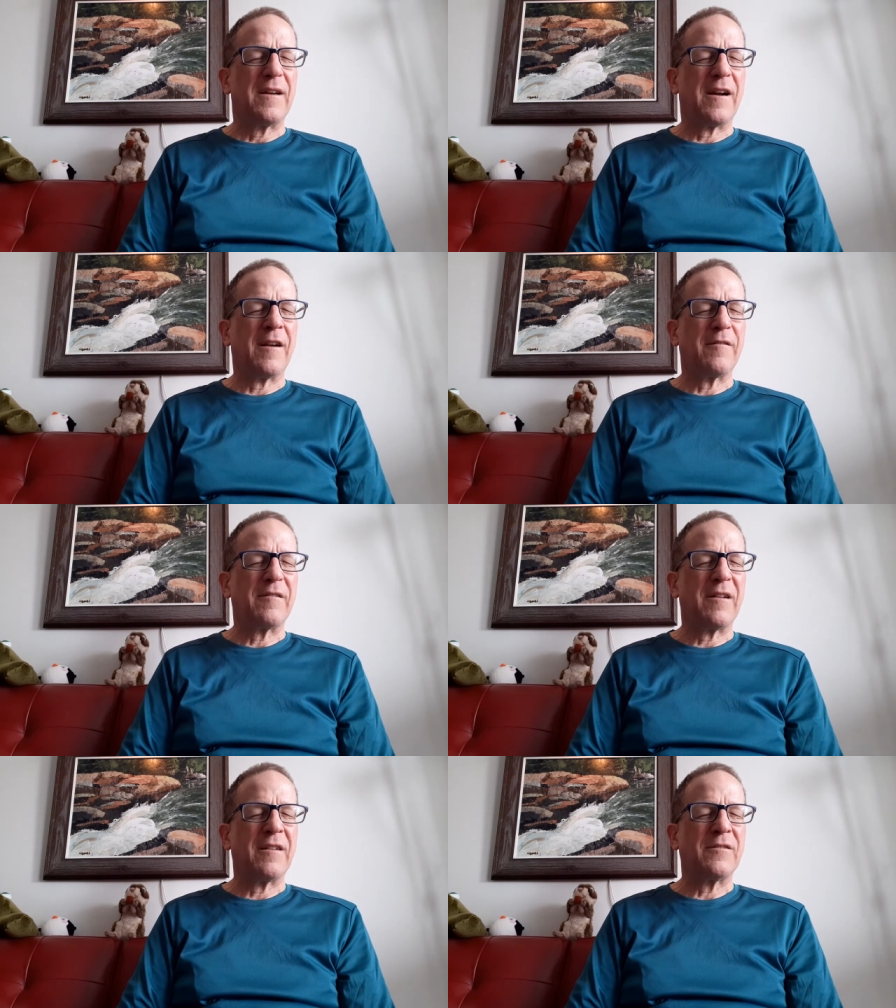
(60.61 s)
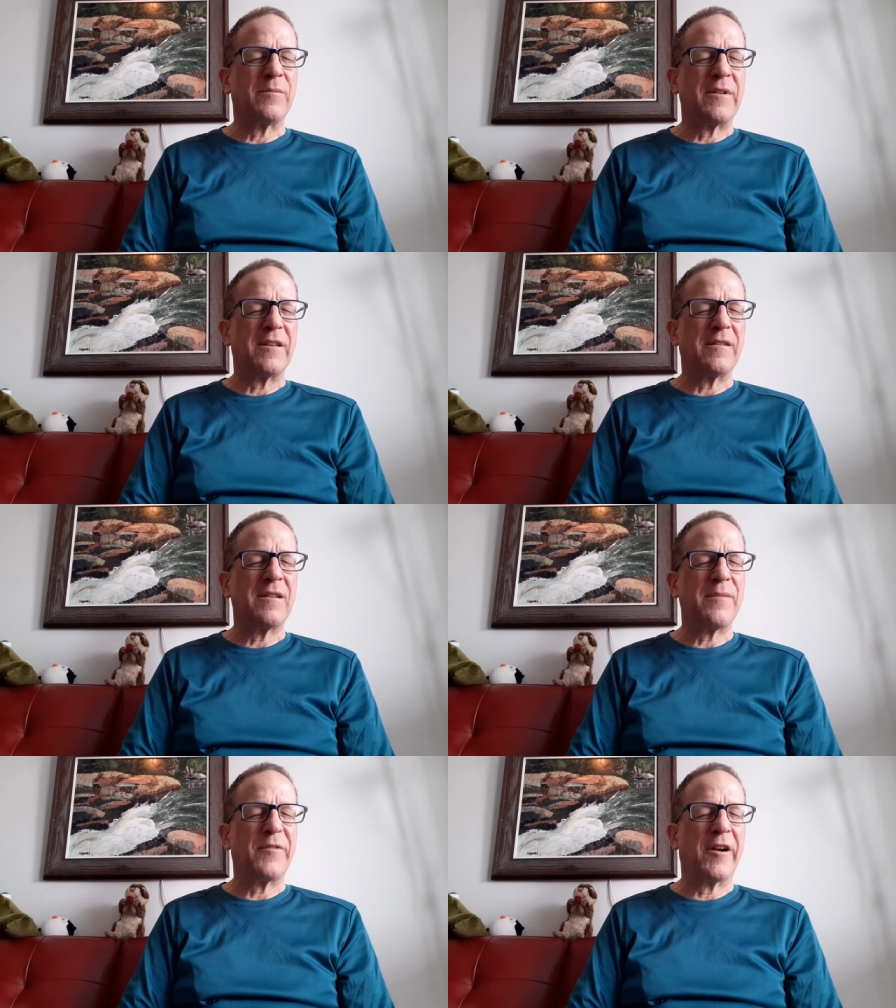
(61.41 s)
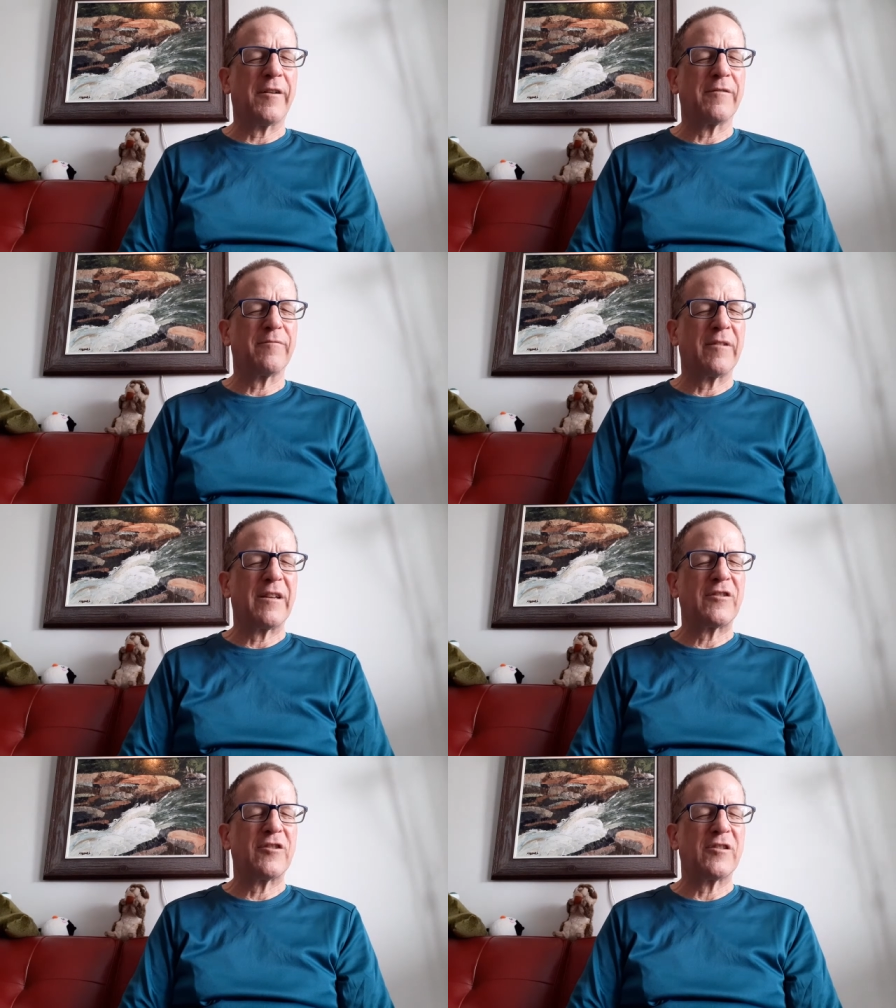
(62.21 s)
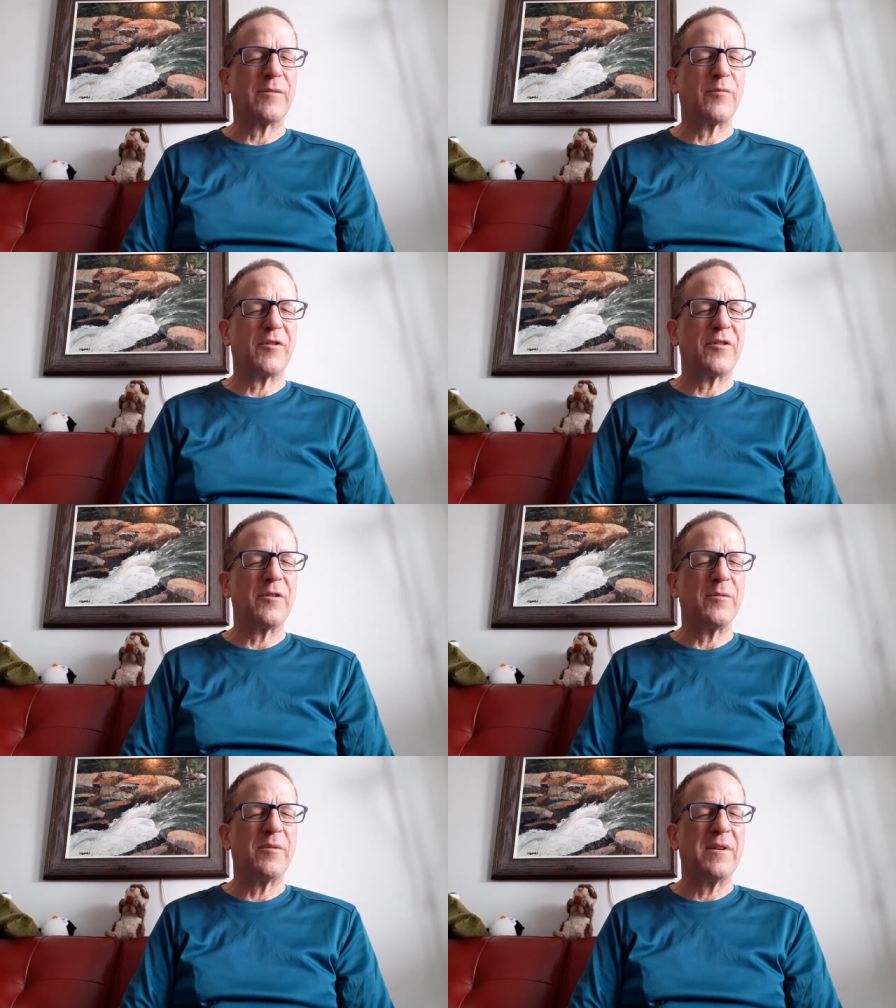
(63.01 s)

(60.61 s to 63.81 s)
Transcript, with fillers: our, as we deepen our relationship with you.